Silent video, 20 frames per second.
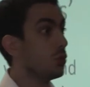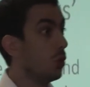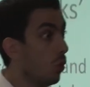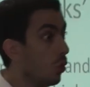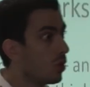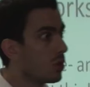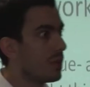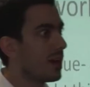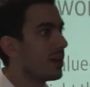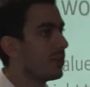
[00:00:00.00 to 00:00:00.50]

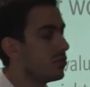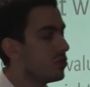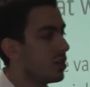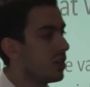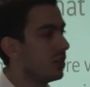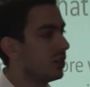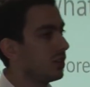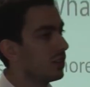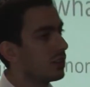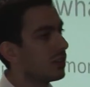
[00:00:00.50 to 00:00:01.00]
talk about
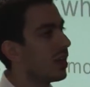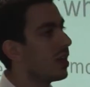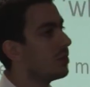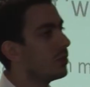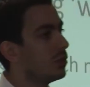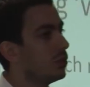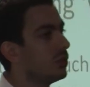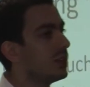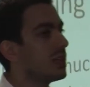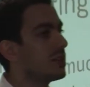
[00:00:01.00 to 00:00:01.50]
journal club
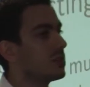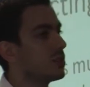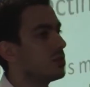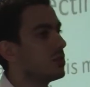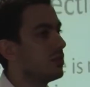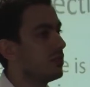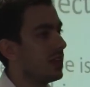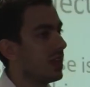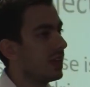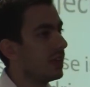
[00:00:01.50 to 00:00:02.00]
and all that sort
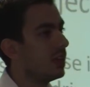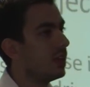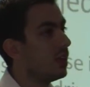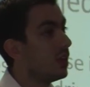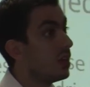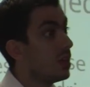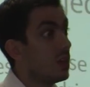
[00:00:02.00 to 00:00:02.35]
of thing.